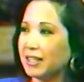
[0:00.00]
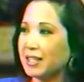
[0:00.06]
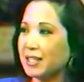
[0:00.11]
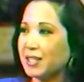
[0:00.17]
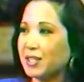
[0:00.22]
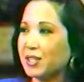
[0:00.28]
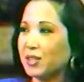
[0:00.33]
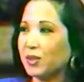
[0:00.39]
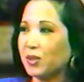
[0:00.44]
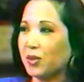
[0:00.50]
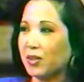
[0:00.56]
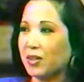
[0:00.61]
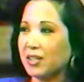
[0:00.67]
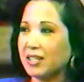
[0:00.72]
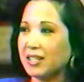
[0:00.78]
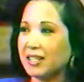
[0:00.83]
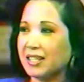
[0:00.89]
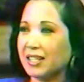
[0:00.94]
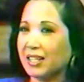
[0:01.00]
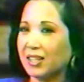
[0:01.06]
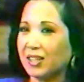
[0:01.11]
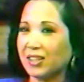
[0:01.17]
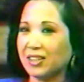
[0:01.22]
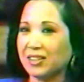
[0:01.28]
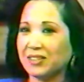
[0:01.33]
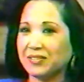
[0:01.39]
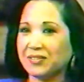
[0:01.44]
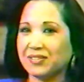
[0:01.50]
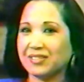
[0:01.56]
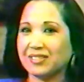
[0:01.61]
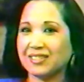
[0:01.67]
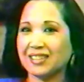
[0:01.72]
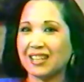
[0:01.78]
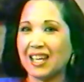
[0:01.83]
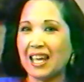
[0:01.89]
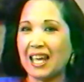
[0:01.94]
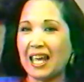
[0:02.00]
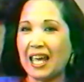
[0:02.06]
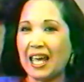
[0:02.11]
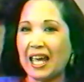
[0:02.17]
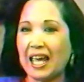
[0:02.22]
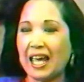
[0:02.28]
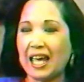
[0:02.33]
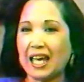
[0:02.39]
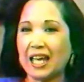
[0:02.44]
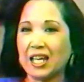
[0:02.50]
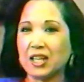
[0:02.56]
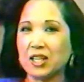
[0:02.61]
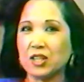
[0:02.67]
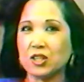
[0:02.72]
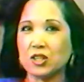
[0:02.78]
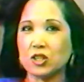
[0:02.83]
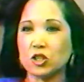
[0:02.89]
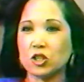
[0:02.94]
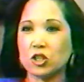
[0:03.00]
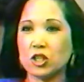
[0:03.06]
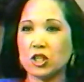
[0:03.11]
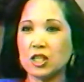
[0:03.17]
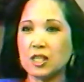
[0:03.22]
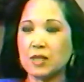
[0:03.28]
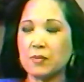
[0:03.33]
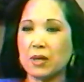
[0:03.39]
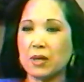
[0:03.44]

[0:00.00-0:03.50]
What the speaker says: is Dolores Taylor, and she's